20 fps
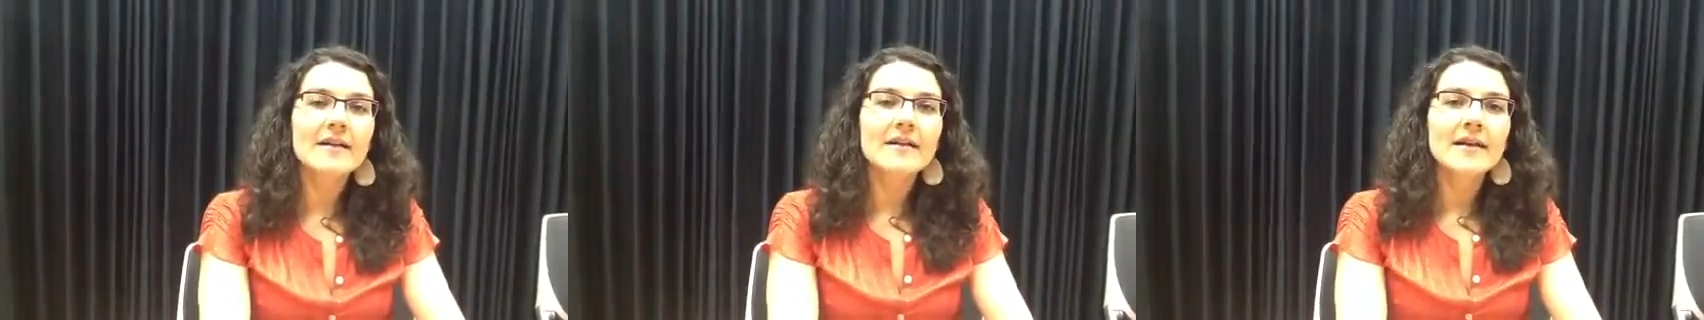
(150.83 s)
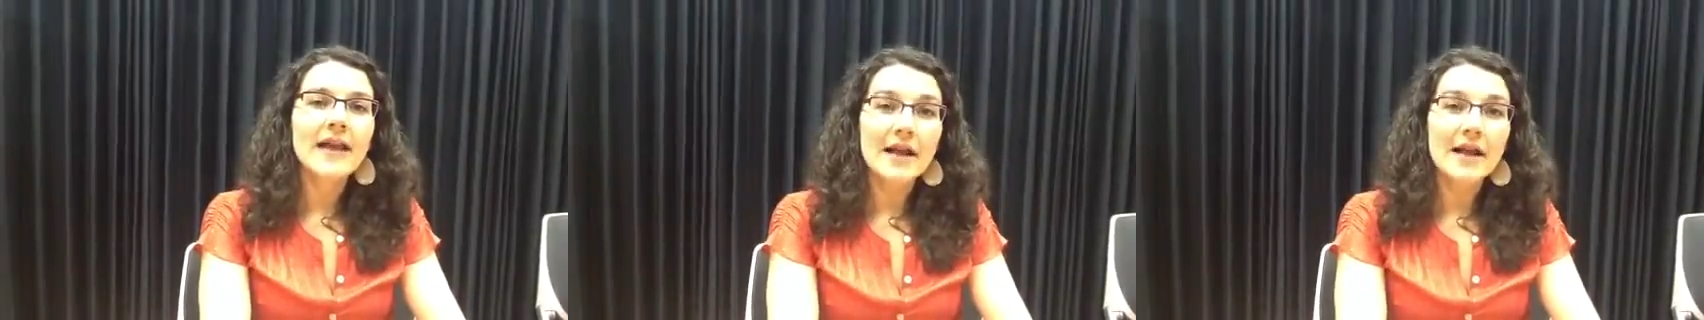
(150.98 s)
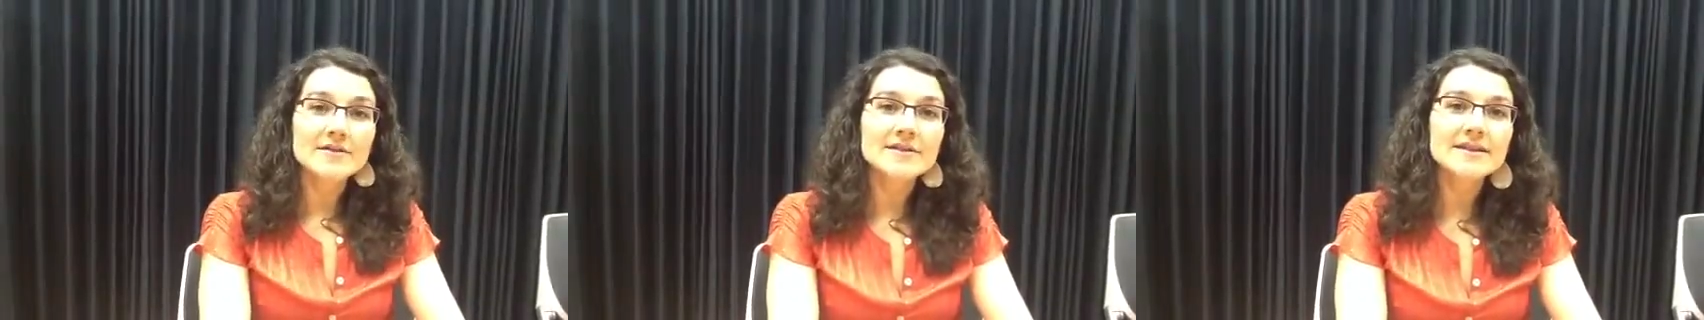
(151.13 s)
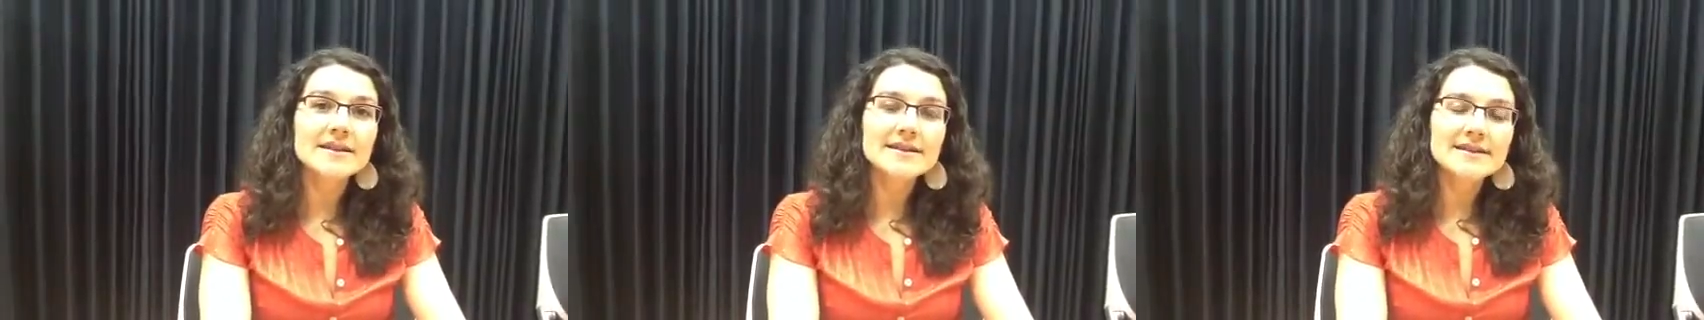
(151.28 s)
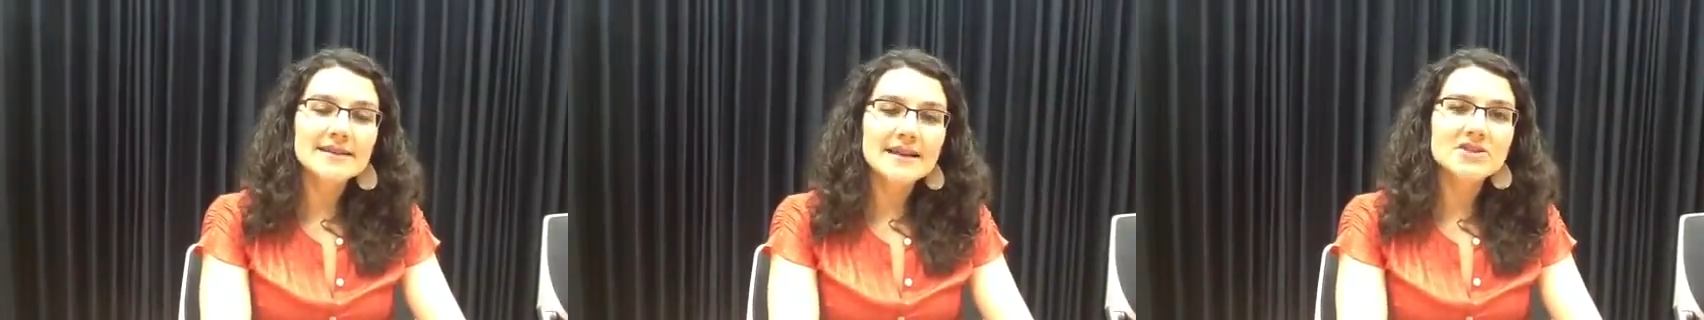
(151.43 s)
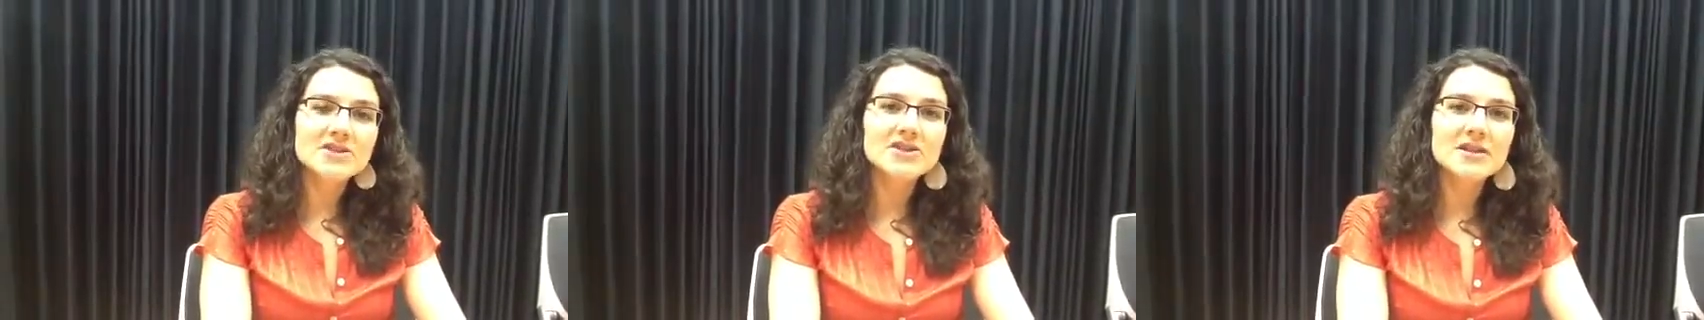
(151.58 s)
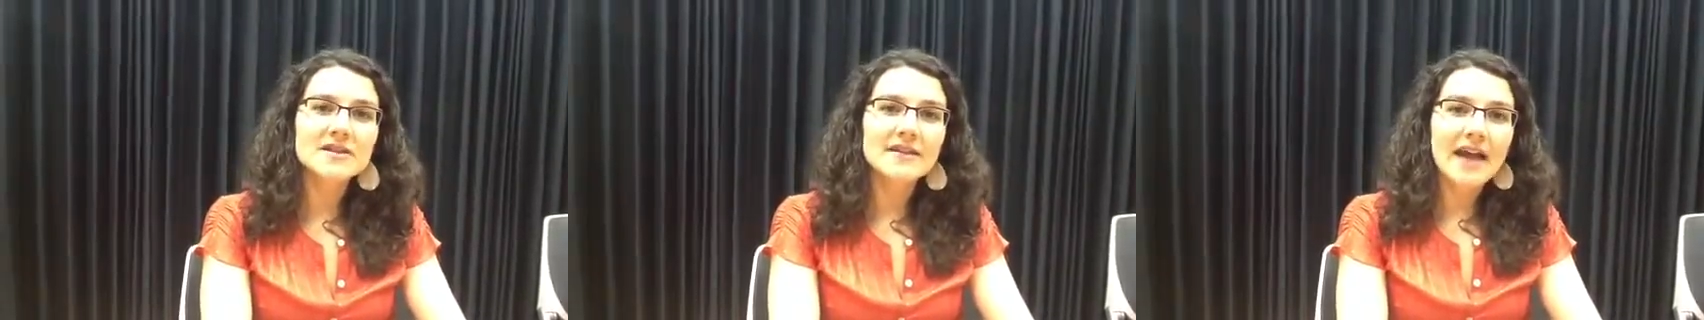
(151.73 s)
counseling
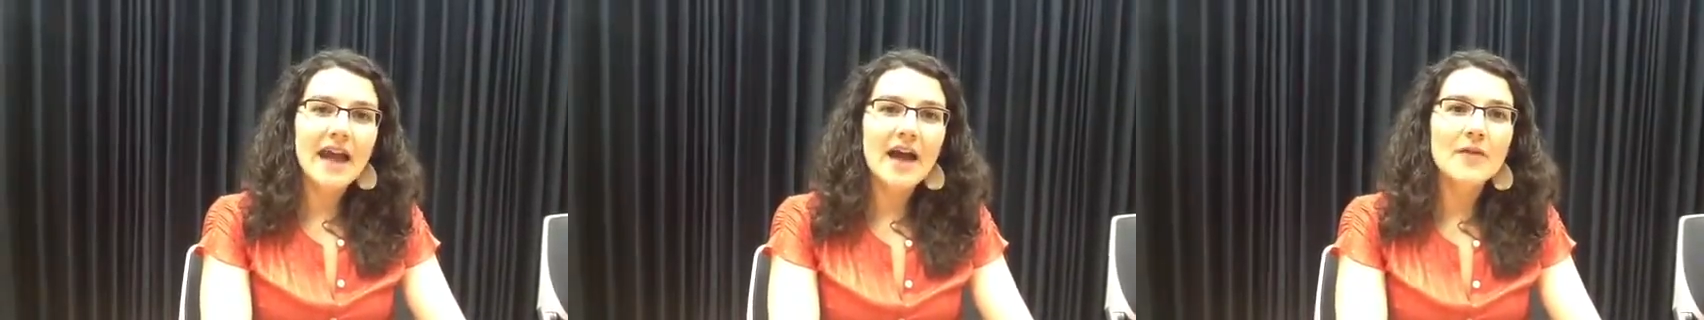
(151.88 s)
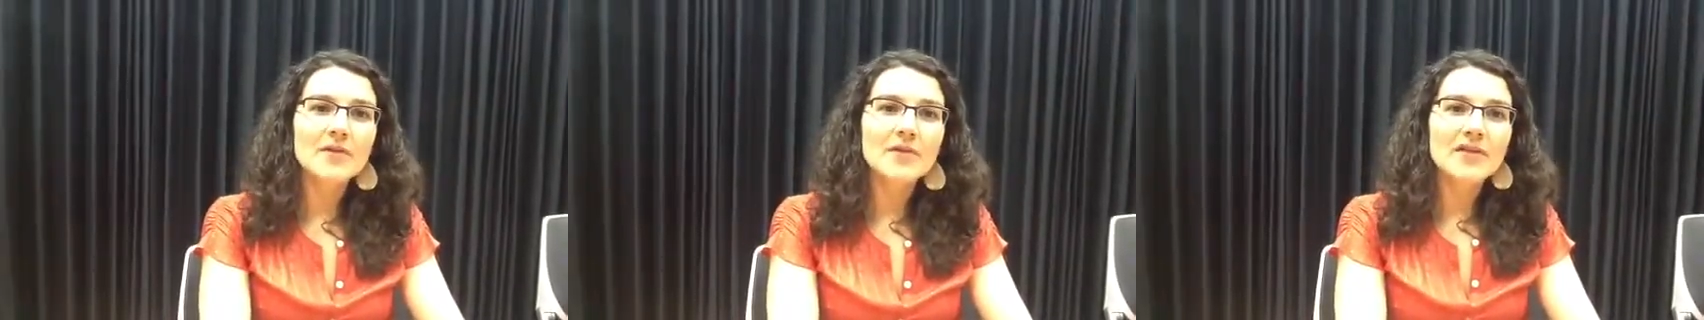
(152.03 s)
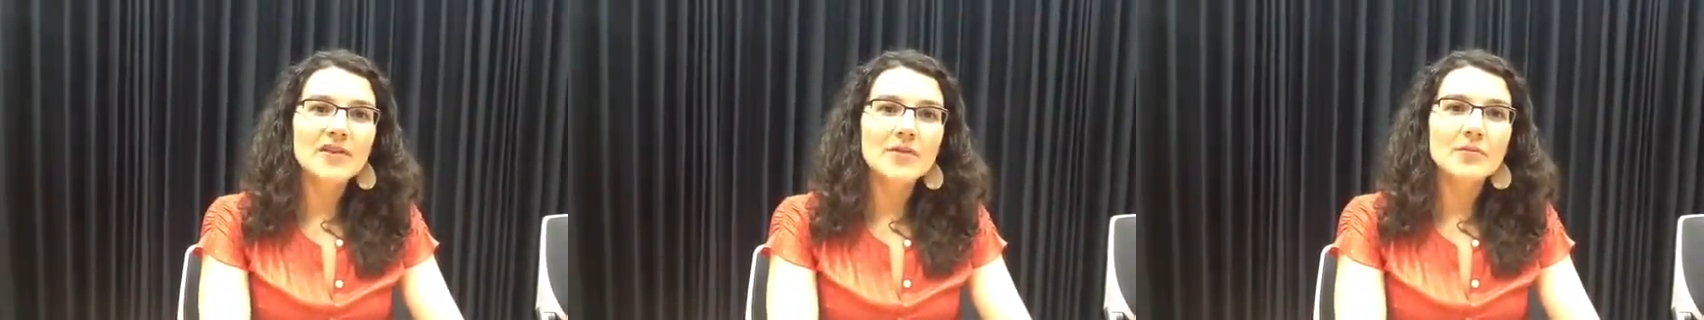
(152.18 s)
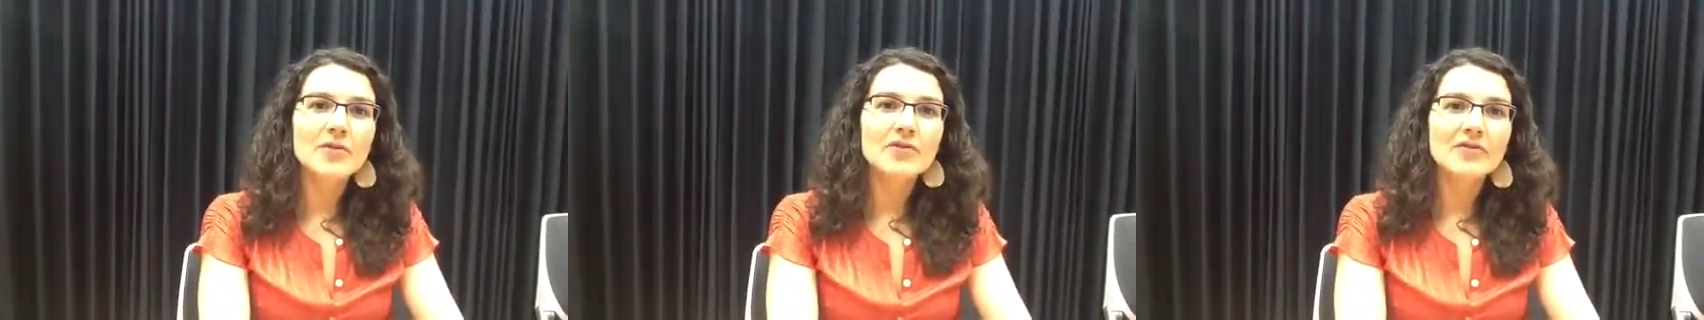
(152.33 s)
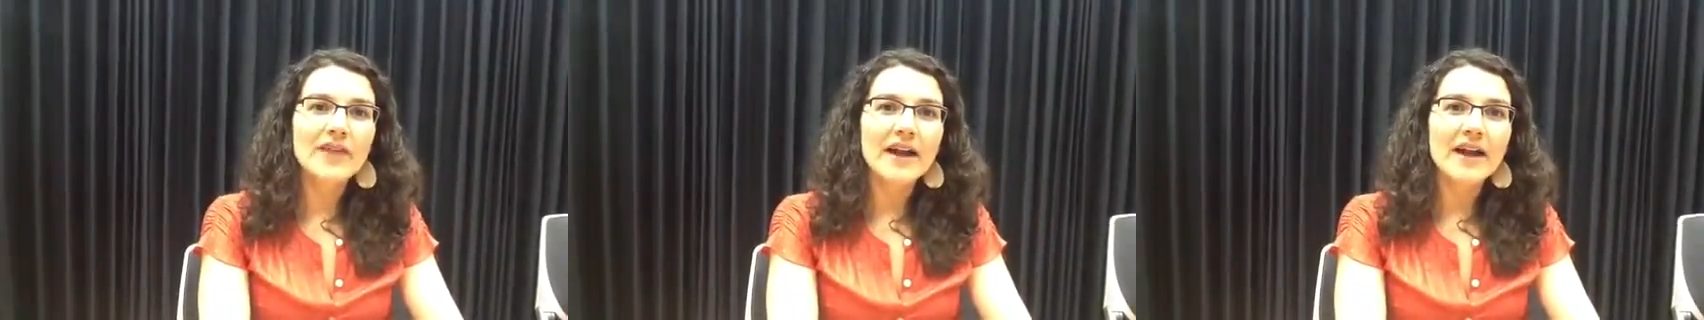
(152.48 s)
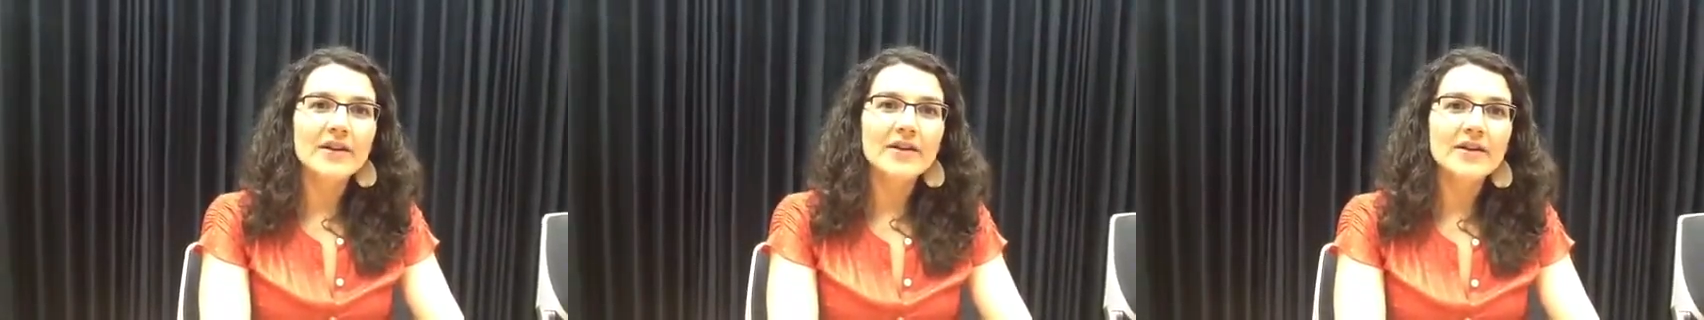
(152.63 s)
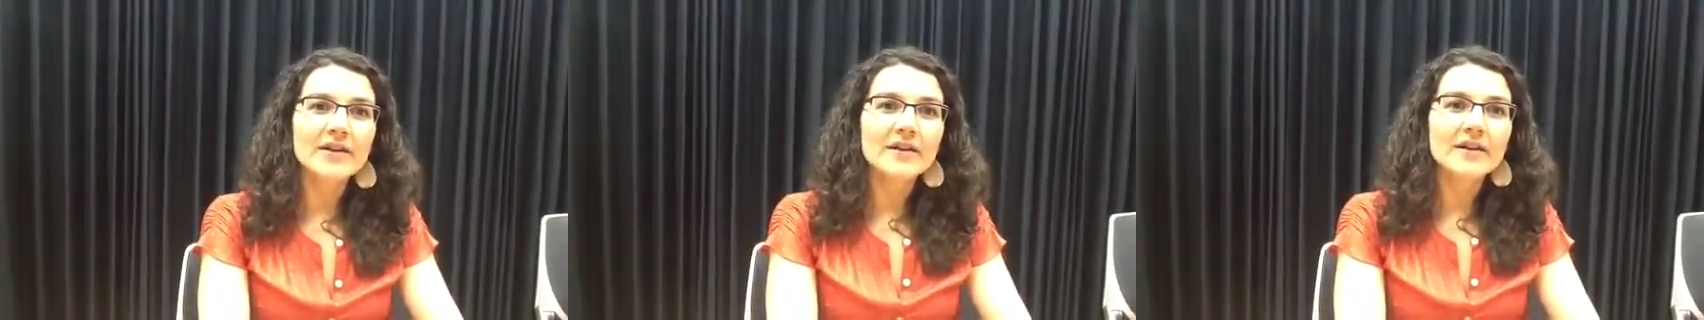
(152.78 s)
session they have with their
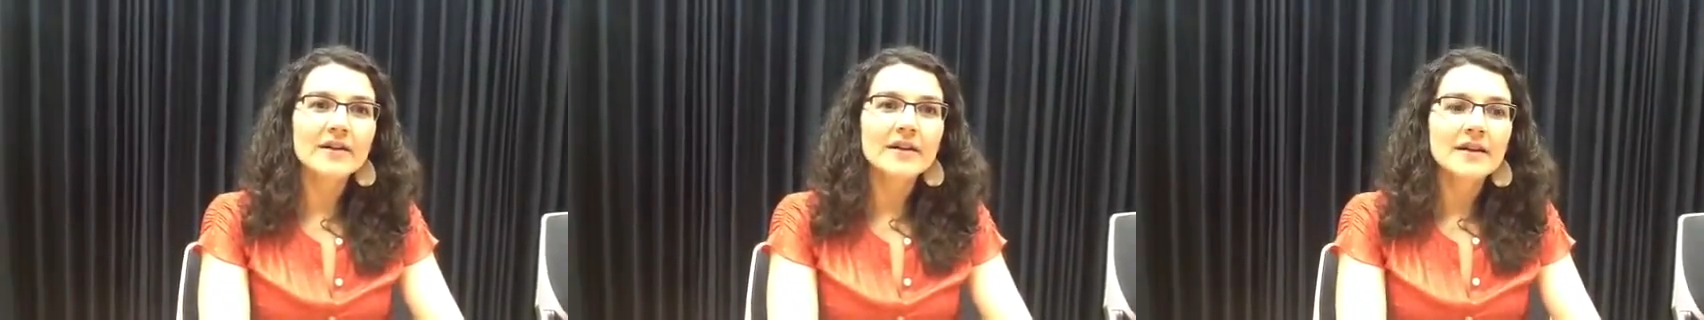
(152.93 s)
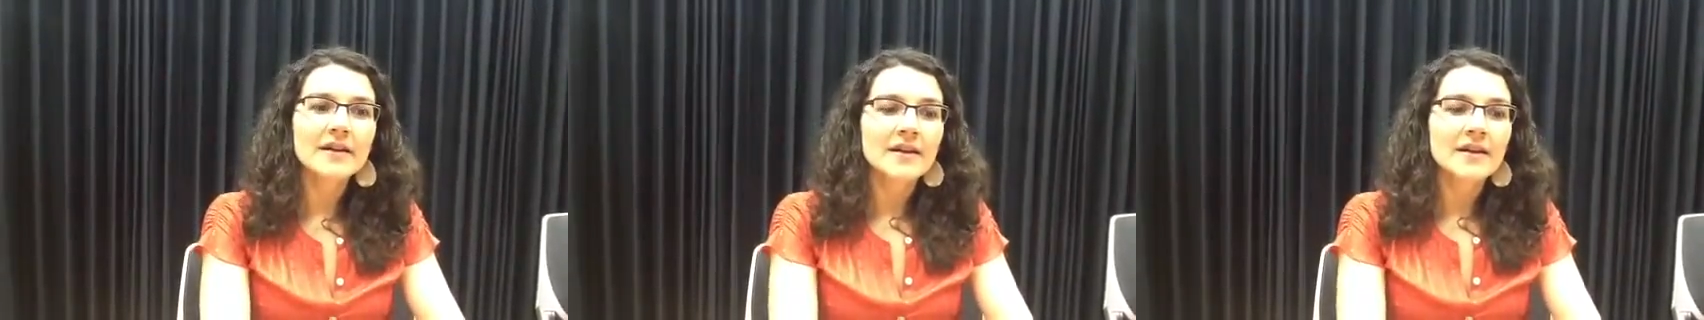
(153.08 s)
provider.